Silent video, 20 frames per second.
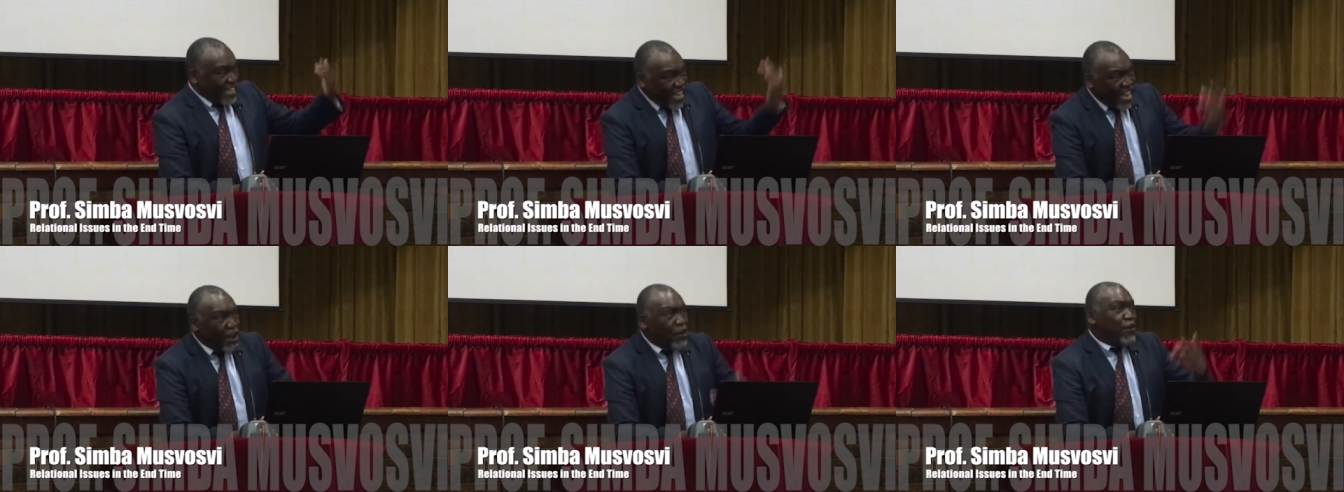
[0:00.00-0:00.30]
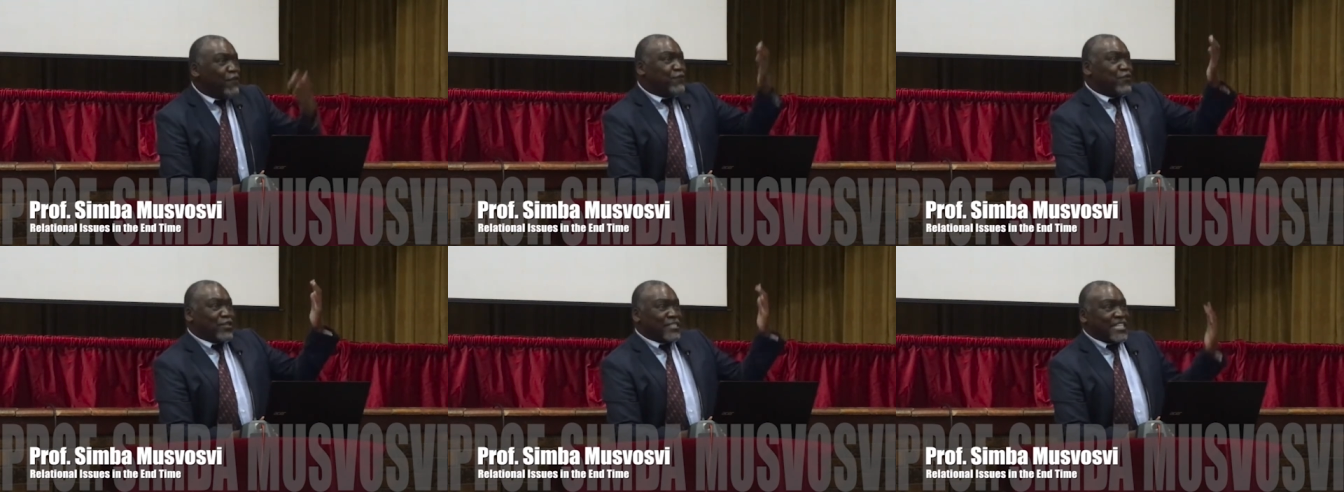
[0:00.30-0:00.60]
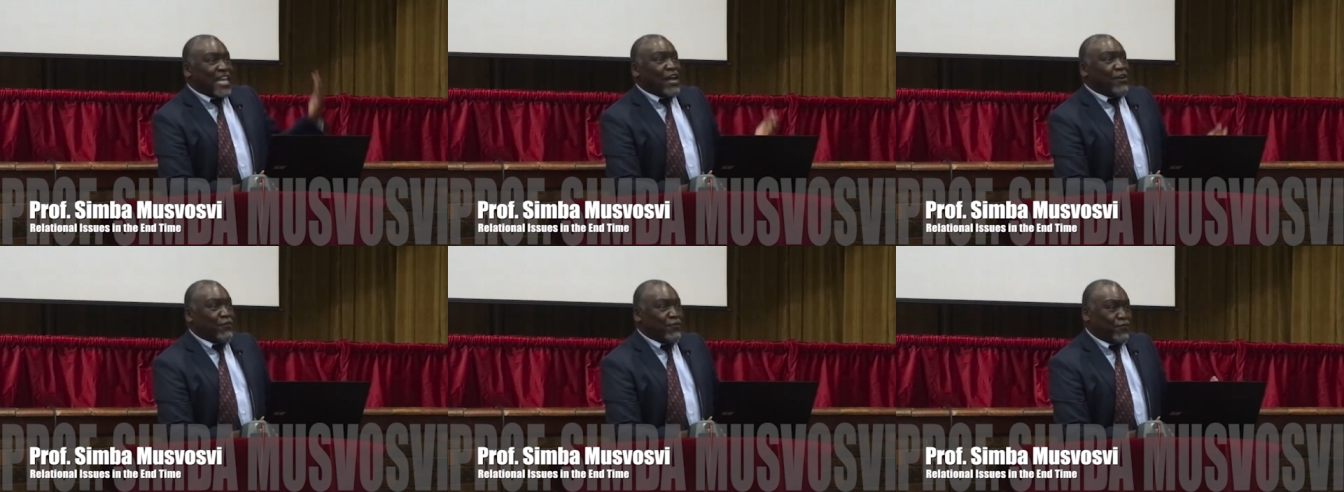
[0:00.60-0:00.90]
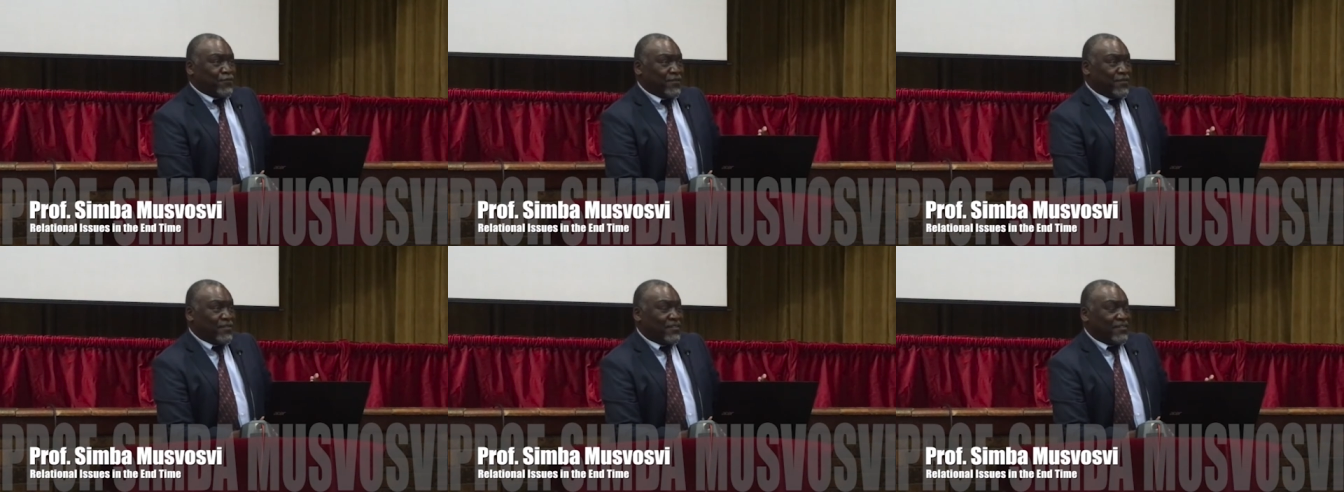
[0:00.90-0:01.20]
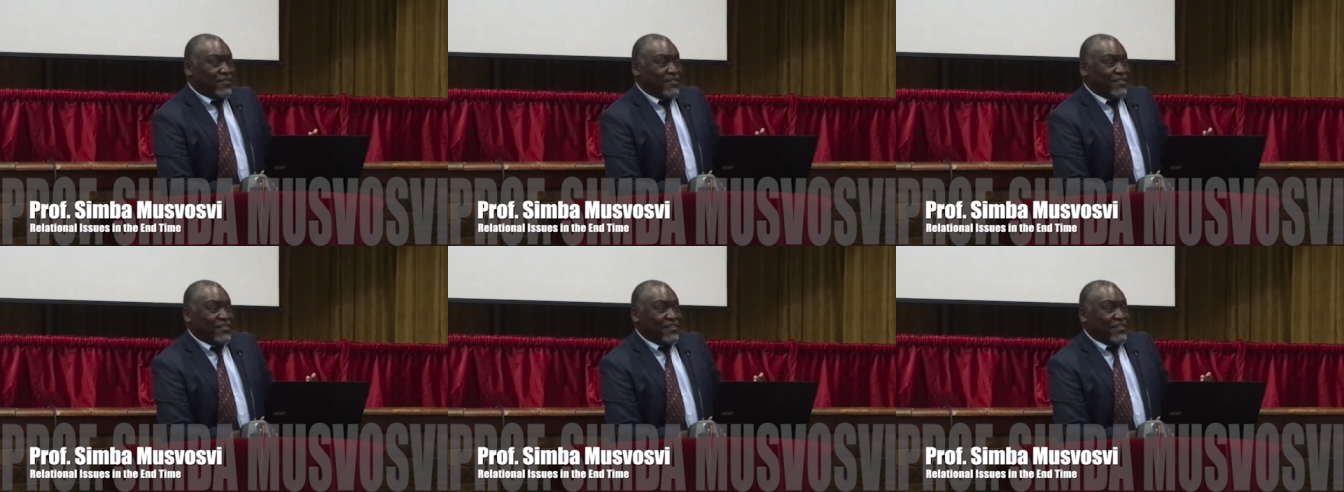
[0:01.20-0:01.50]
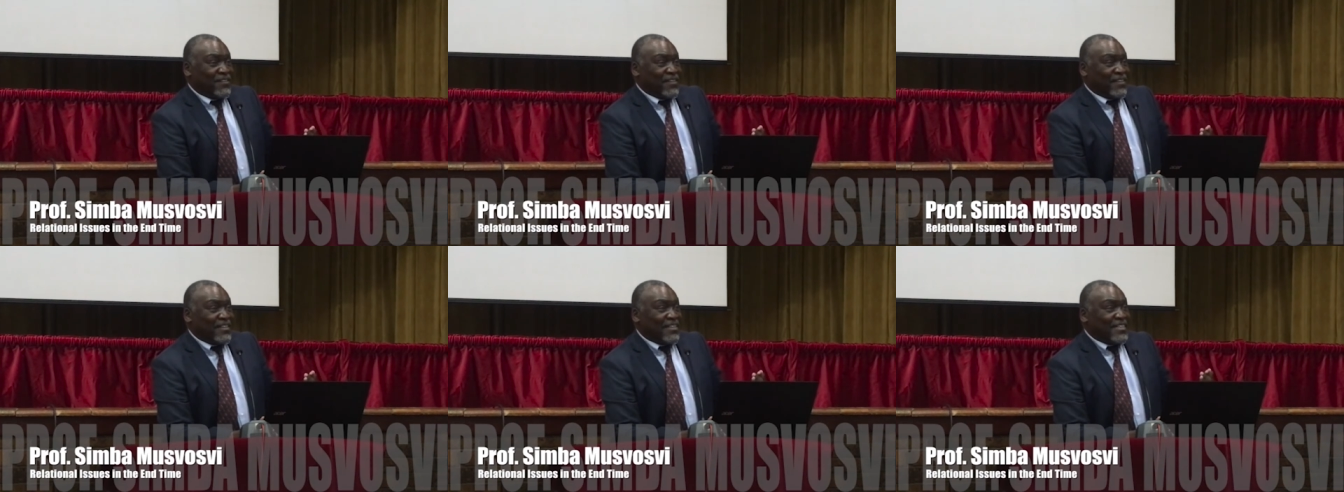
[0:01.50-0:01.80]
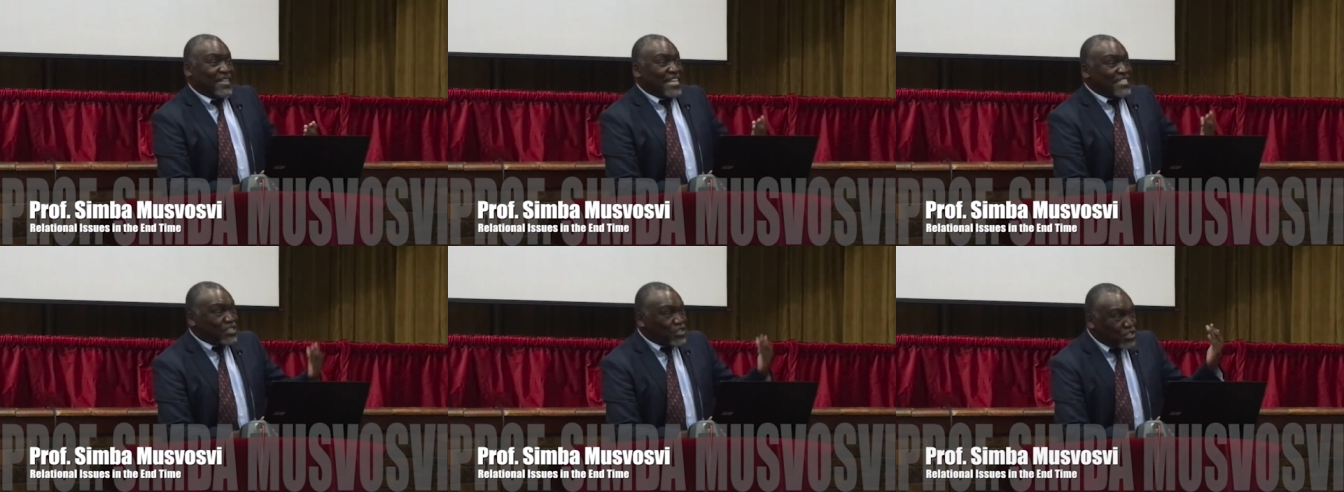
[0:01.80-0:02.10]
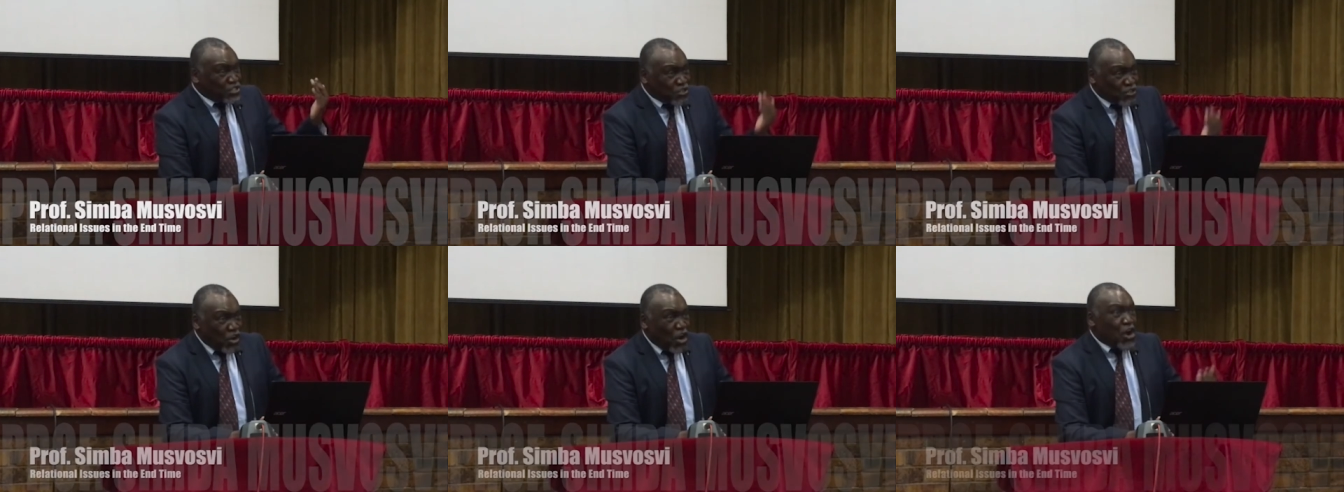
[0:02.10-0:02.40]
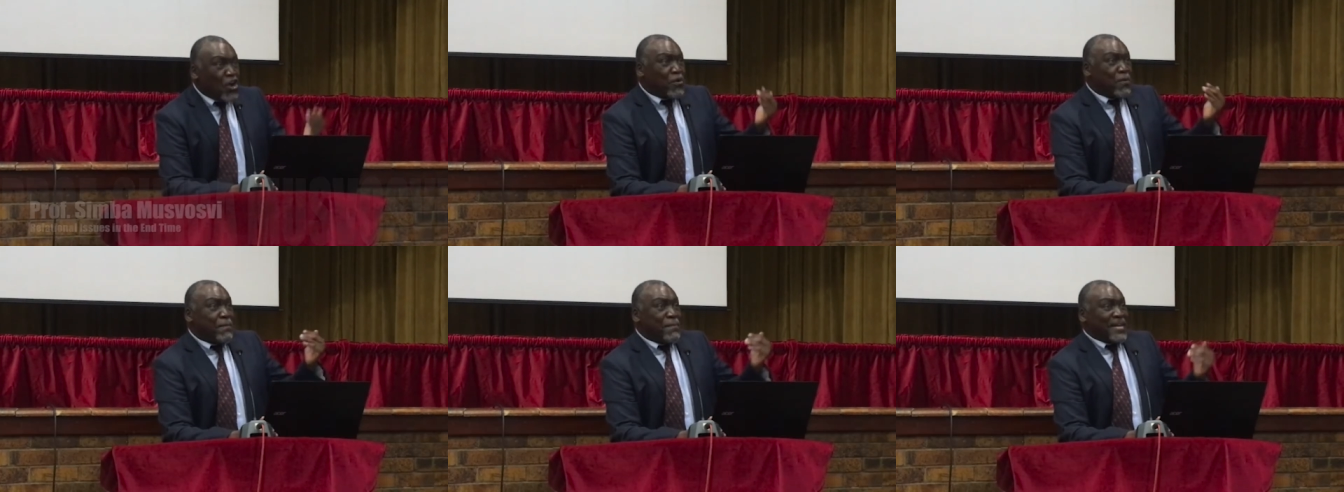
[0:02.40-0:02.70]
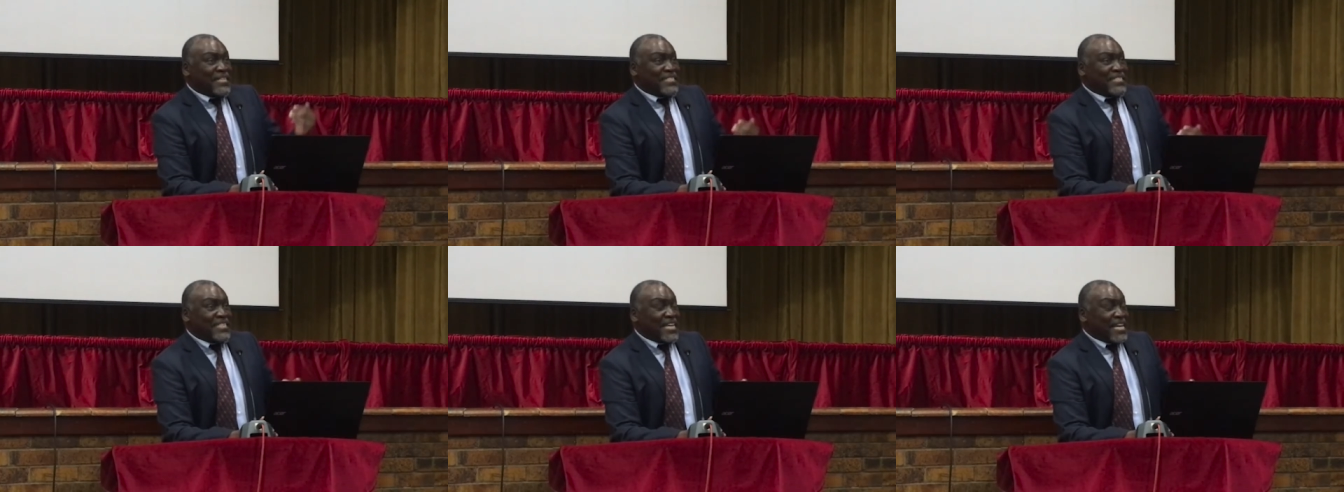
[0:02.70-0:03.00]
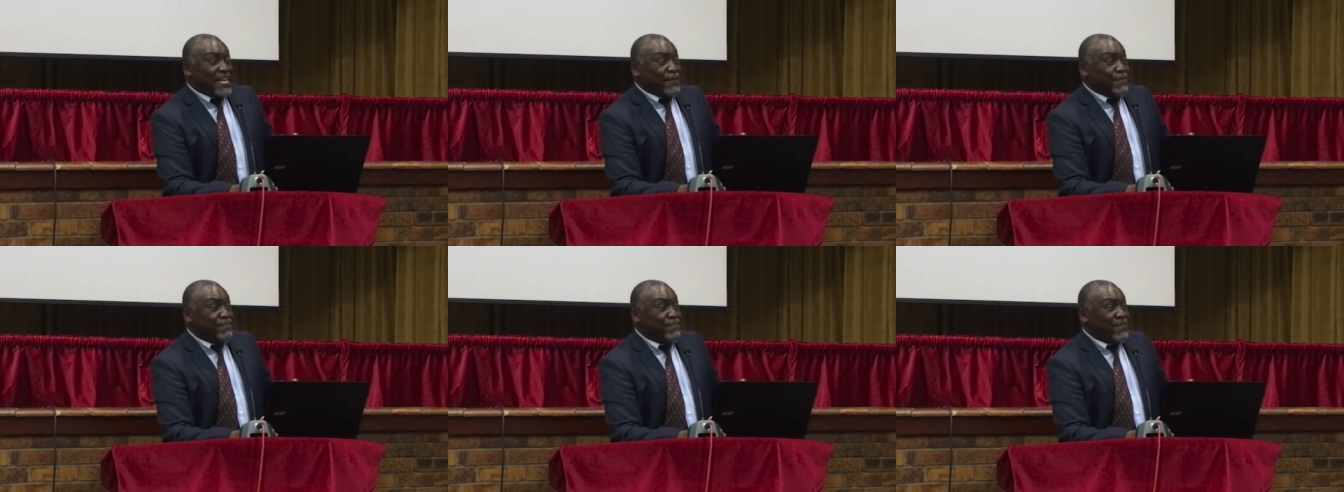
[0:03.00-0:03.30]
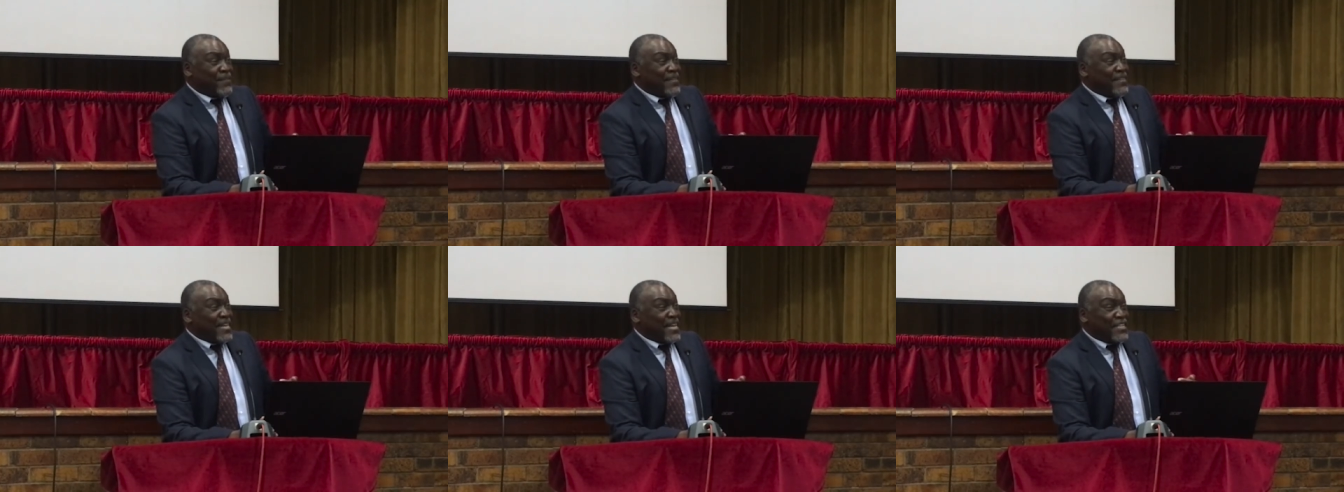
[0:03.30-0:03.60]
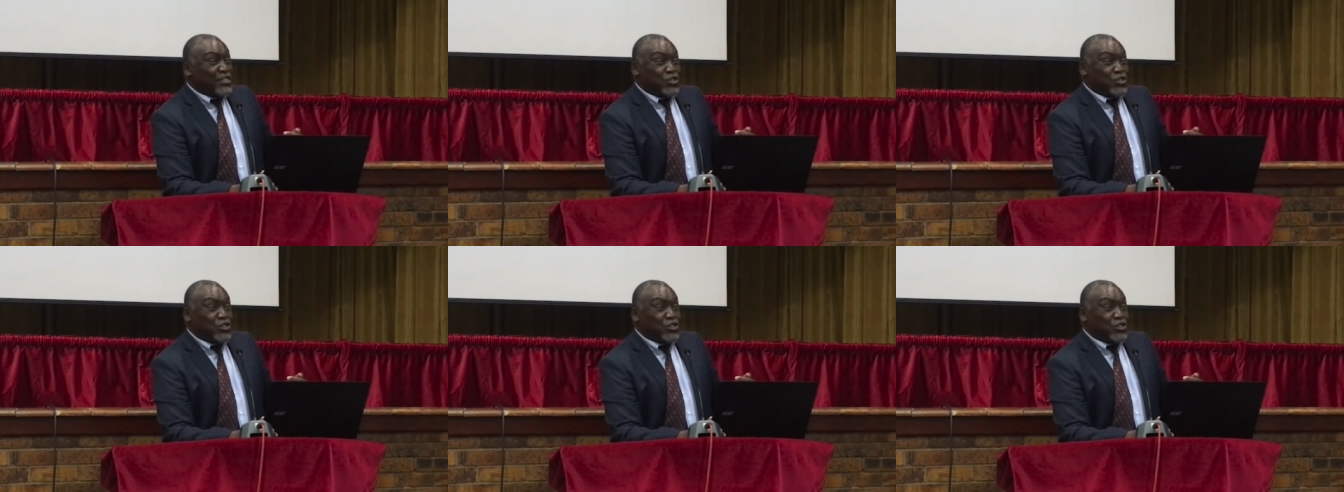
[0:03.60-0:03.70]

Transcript: Take care of yourself. And that's not wrong, but uh,